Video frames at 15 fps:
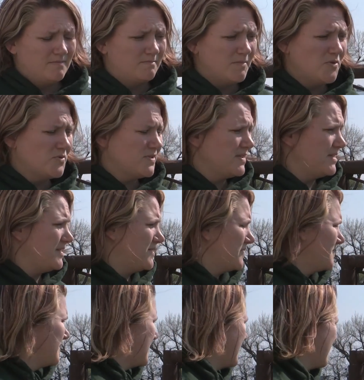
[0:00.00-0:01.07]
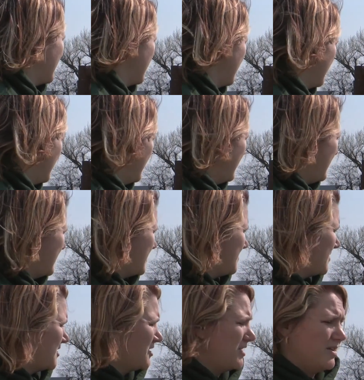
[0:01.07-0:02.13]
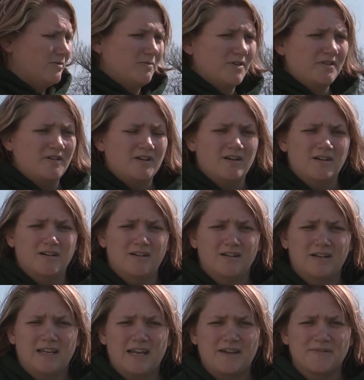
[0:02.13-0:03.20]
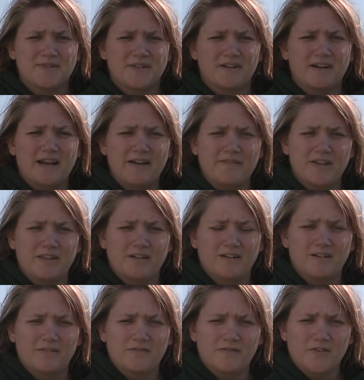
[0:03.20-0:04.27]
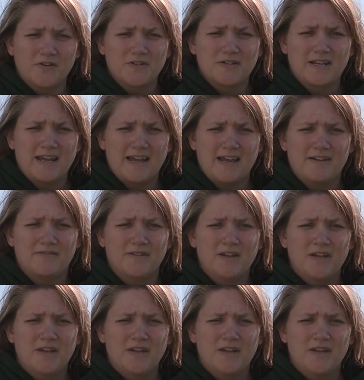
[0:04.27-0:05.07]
mostly so that, especially with our cows that are having their first calf,